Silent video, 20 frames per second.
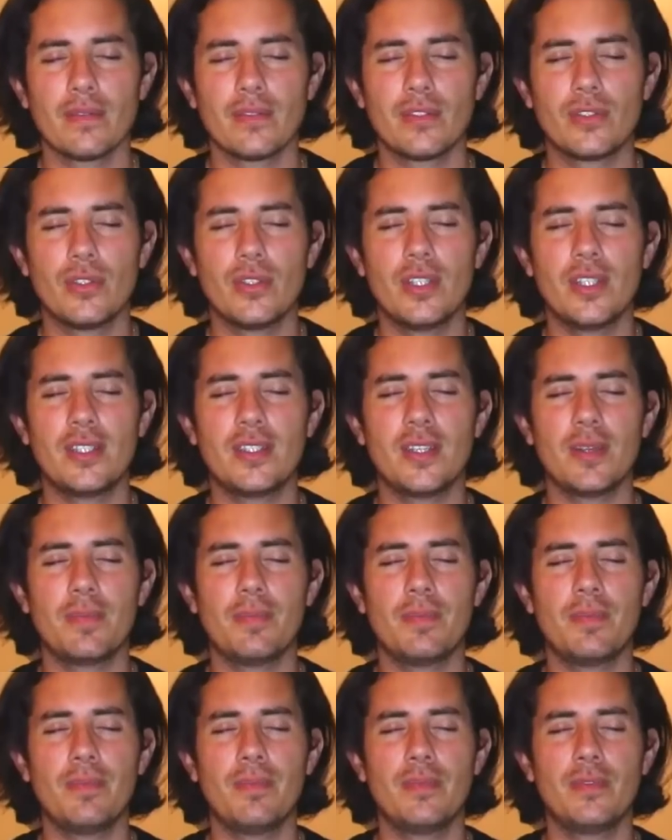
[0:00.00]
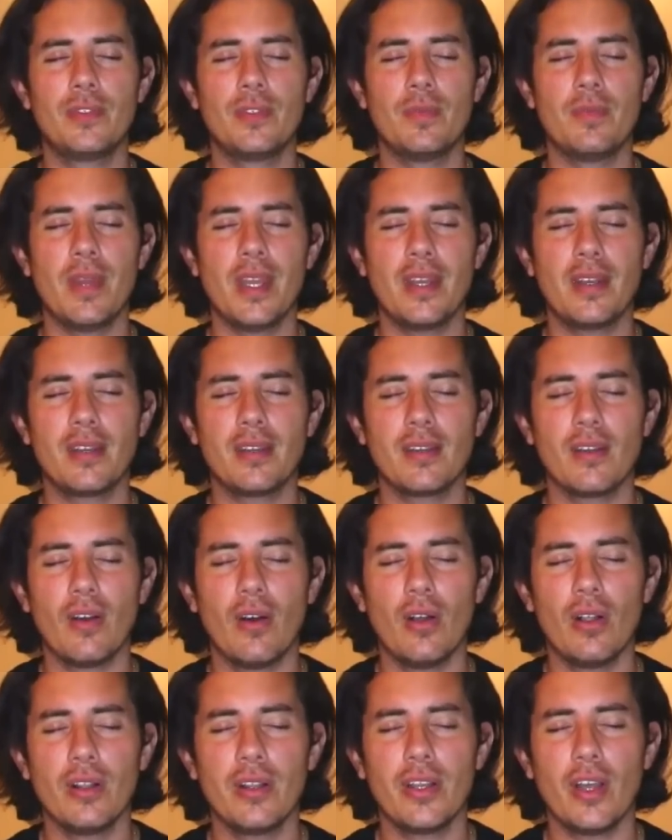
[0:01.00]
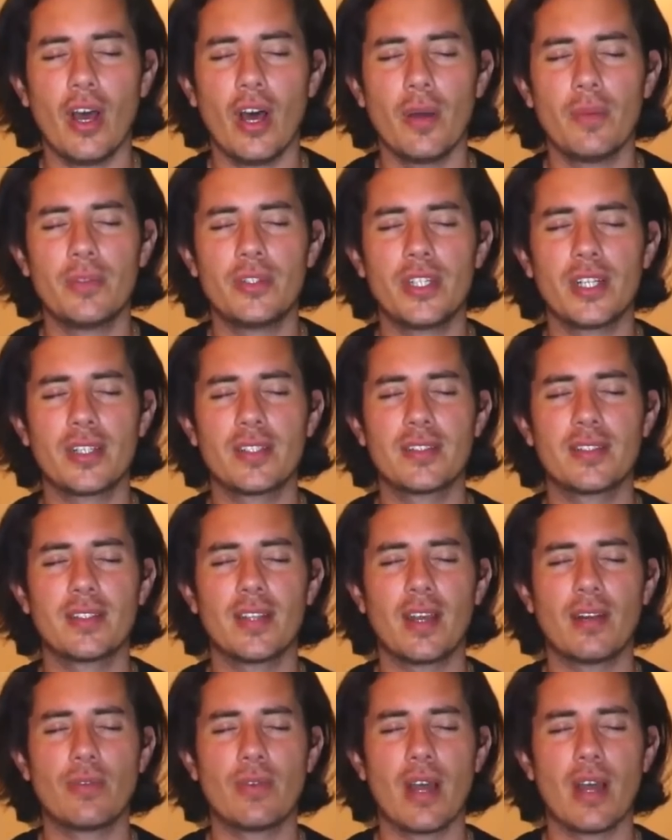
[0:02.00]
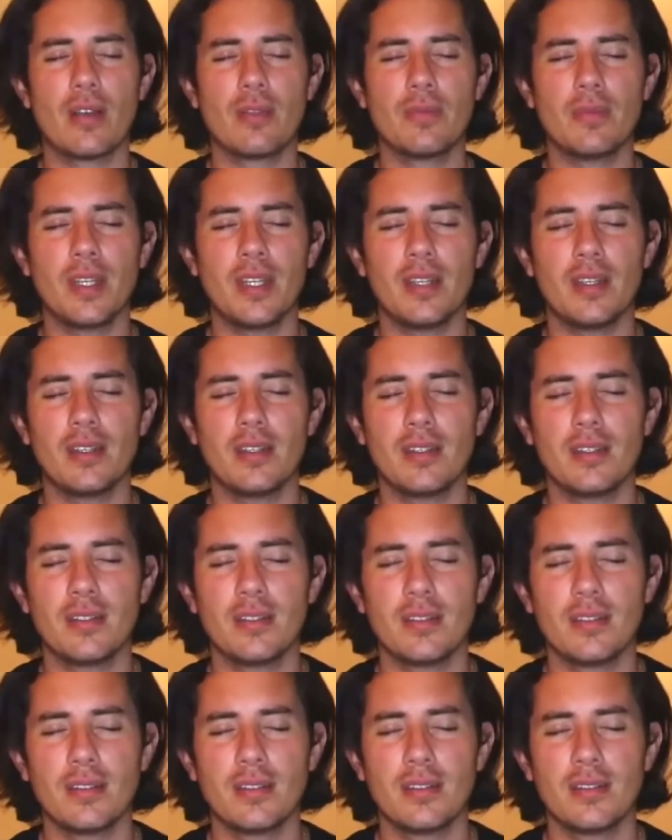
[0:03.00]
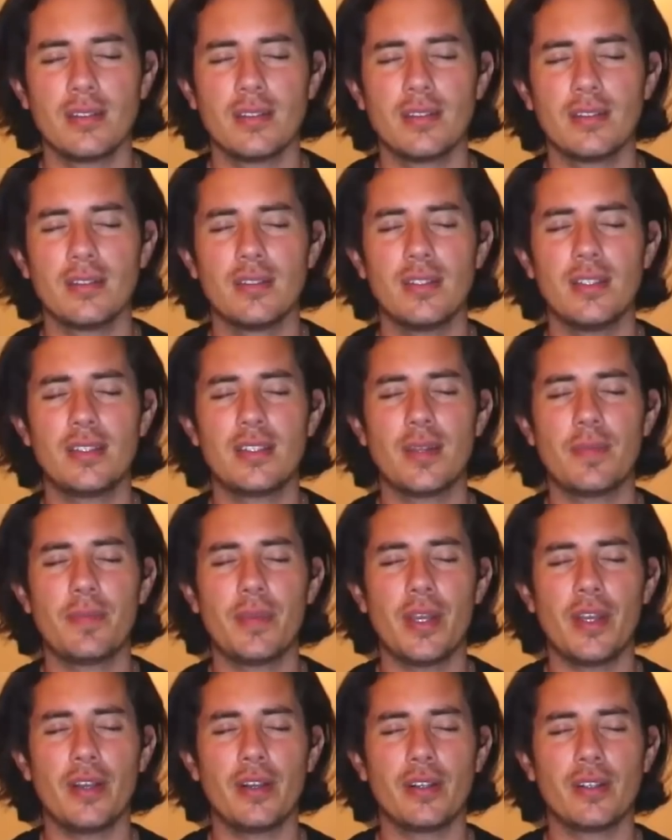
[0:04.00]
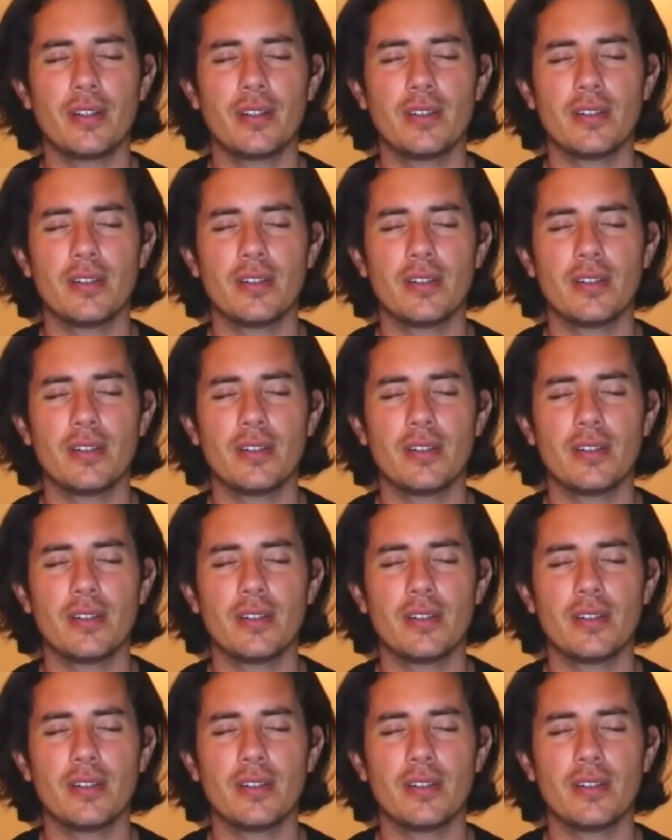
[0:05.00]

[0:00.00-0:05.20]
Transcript: to make all the objects around me disappear.